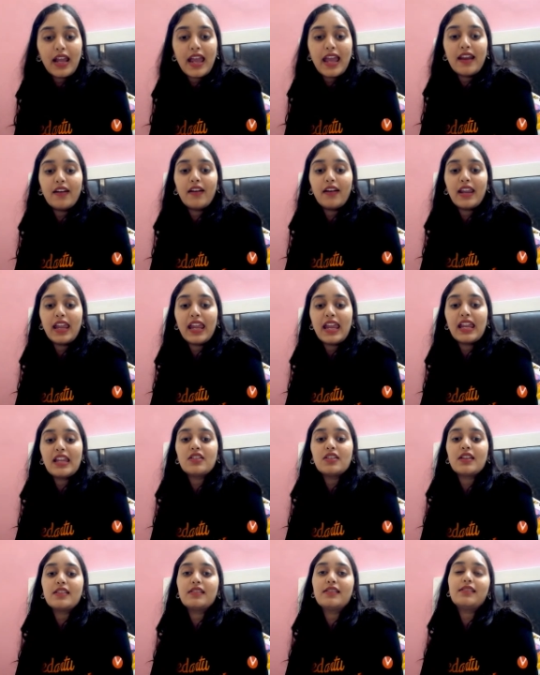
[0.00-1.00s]
and range
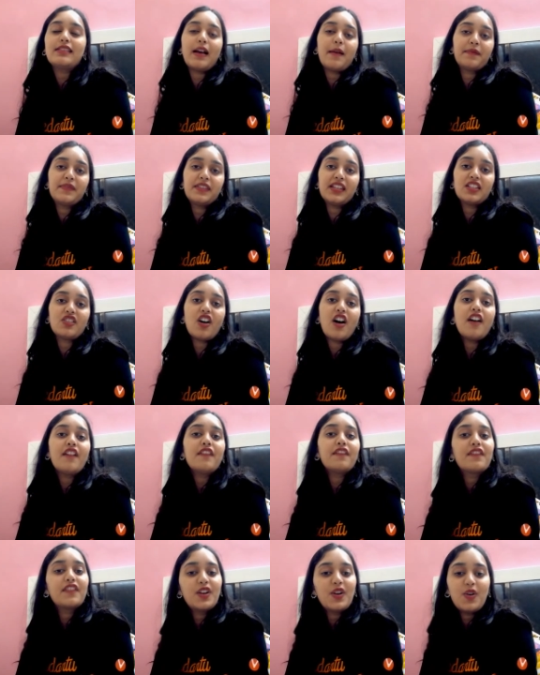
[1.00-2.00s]
is the subset of
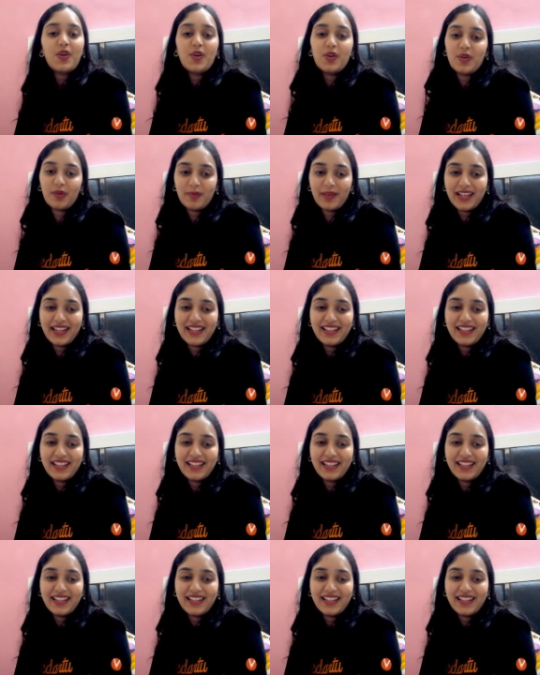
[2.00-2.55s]
codomain.